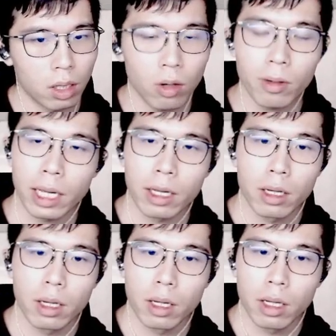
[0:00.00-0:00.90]
Okay,
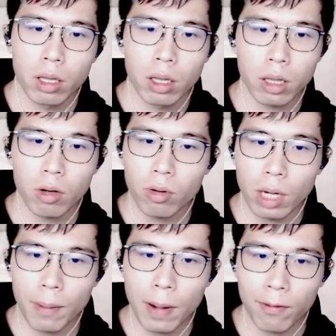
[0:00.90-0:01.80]
so
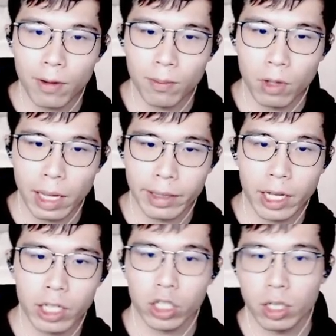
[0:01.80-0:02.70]
apart from the
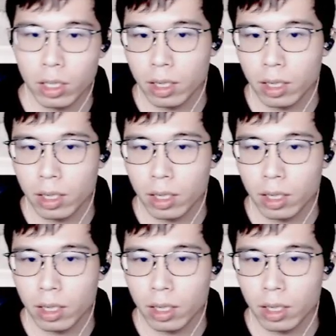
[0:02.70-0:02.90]
attach,